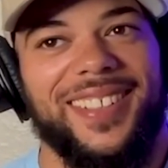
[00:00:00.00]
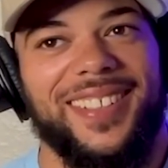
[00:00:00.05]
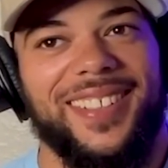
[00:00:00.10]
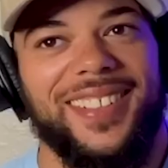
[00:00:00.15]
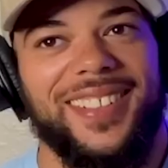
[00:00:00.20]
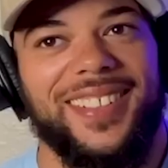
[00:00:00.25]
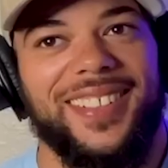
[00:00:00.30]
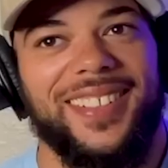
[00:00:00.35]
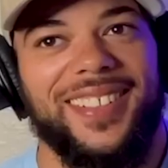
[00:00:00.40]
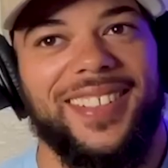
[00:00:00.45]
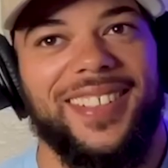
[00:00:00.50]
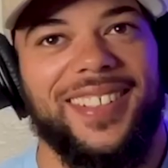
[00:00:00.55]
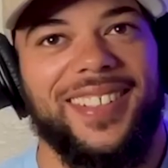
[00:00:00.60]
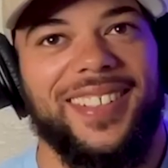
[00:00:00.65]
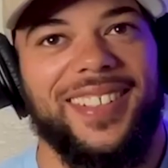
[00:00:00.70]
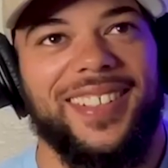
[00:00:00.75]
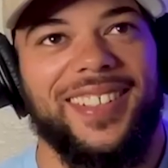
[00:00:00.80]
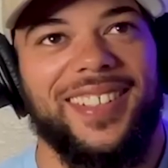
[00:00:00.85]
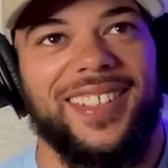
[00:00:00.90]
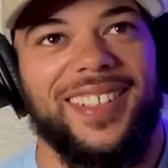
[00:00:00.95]

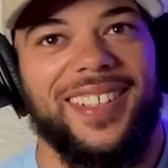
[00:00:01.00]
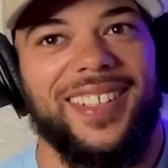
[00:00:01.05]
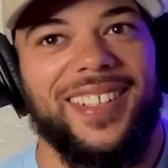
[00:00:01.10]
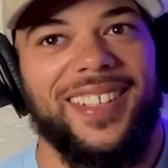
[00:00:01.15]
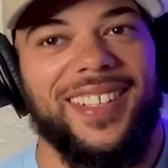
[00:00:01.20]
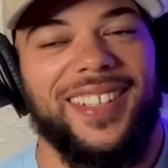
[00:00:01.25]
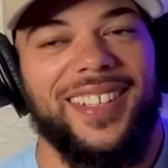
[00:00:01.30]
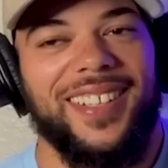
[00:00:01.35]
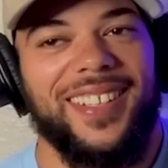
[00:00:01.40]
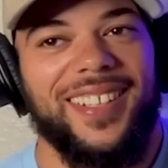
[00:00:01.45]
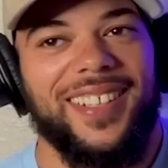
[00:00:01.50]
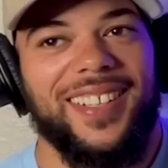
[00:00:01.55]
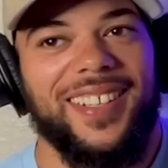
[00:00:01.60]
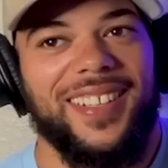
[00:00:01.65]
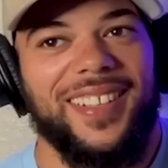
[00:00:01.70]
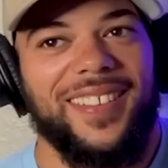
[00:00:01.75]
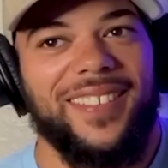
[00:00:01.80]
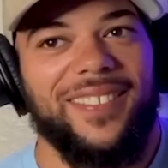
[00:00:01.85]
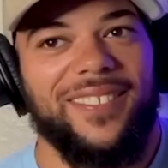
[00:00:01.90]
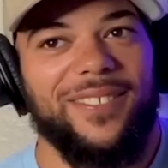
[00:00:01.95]

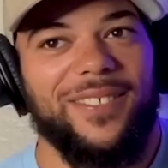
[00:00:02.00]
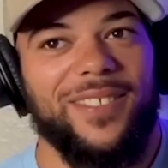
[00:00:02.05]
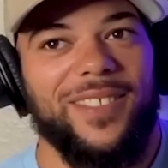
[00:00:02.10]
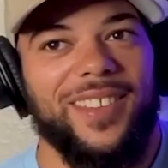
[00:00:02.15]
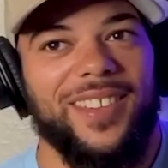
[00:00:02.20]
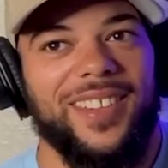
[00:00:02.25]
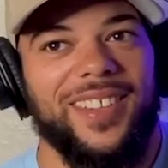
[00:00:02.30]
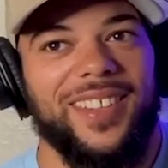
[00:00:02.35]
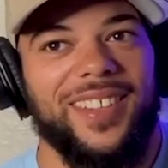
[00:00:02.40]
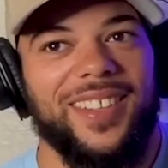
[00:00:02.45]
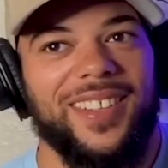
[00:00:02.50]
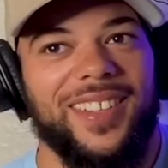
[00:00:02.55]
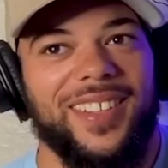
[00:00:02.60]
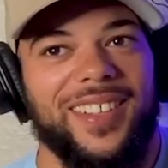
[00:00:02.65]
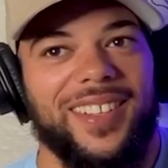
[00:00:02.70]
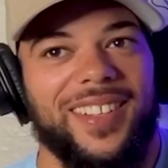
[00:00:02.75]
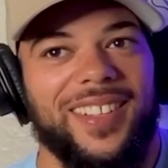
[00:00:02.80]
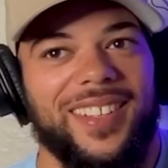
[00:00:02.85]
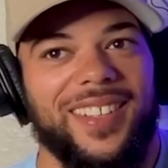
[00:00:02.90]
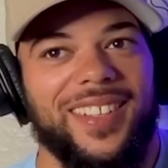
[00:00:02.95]

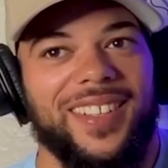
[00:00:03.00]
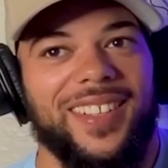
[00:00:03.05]
(silent)